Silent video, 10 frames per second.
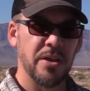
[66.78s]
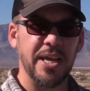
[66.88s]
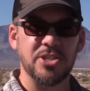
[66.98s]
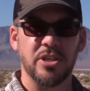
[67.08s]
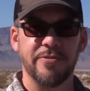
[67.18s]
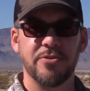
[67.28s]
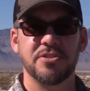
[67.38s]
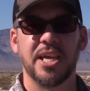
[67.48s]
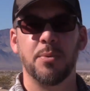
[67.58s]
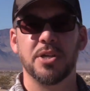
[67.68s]
Okay, so the
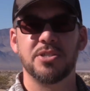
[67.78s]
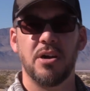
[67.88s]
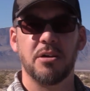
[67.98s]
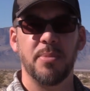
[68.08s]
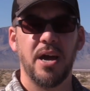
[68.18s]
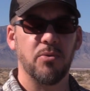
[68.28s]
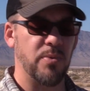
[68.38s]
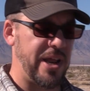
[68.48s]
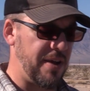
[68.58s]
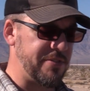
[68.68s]
first thing I want to talk about
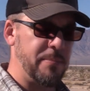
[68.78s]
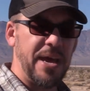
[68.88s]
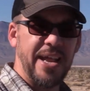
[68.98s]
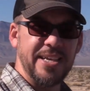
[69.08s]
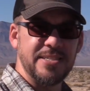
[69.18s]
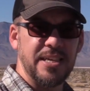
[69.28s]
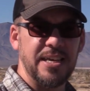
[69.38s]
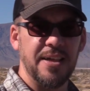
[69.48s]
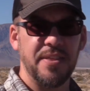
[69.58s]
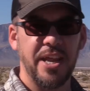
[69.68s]
right off the bat is the
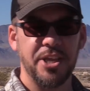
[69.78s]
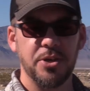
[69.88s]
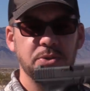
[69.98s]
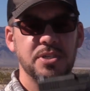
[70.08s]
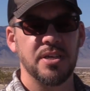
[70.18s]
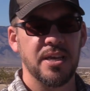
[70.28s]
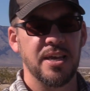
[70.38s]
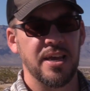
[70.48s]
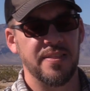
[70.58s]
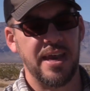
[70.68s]
gun that I used,
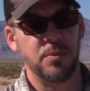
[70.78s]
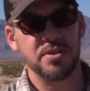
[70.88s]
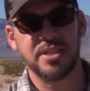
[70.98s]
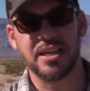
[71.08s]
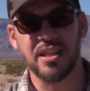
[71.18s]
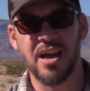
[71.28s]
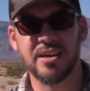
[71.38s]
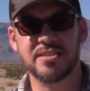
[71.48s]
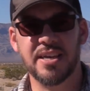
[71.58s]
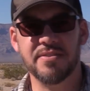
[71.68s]
and that was the
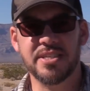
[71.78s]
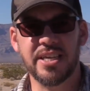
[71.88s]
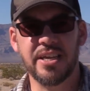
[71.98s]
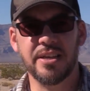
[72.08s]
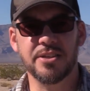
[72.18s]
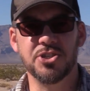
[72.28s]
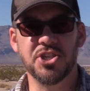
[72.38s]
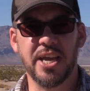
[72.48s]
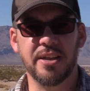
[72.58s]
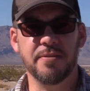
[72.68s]
Glock 17
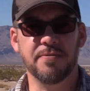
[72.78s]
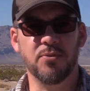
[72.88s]
Gen